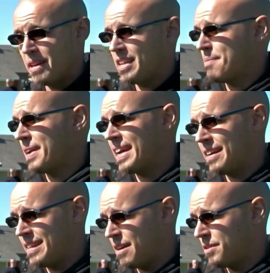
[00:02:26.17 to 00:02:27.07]
the time I
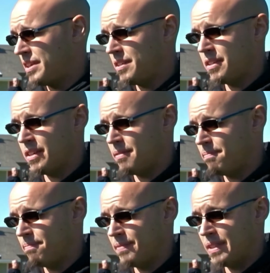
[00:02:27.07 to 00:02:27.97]
got down here,
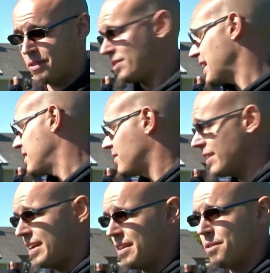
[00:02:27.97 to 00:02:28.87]
it was a sad
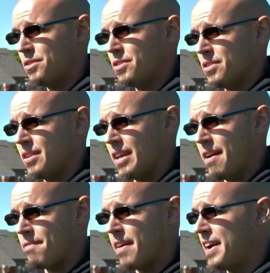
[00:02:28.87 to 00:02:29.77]
sight. There was just a
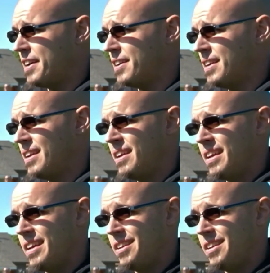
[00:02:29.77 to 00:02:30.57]
lot of fire and a